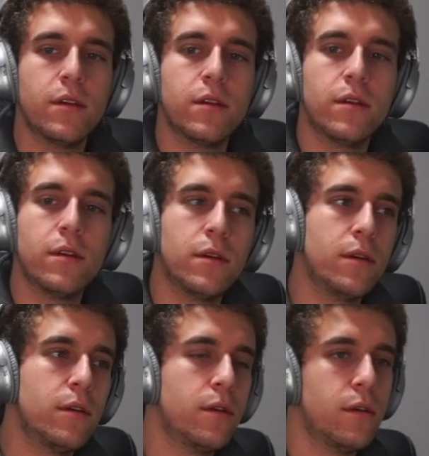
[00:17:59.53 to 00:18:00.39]

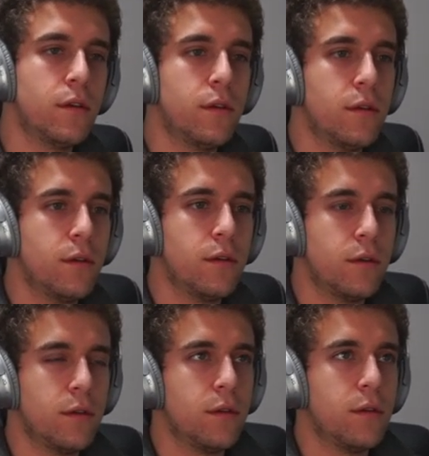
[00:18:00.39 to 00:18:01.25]
(no one is talking)